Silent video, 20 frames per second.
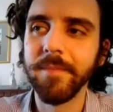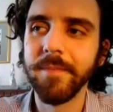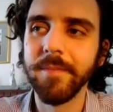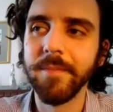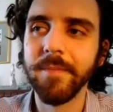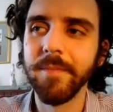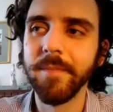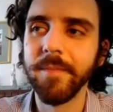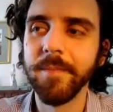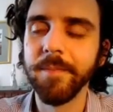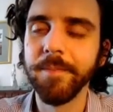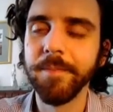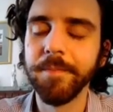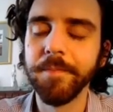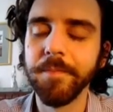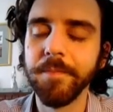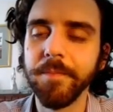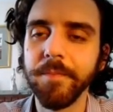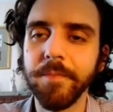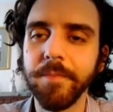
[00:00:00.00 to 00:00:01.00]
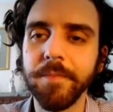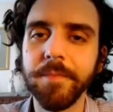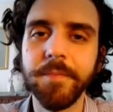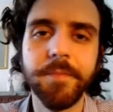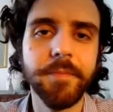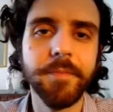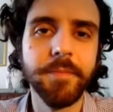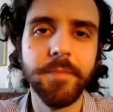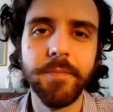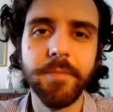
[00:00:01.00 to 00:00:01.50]

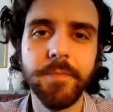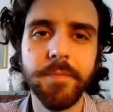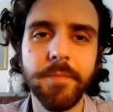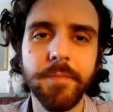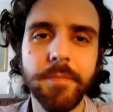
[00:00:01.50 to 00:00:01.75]
(no one is talking)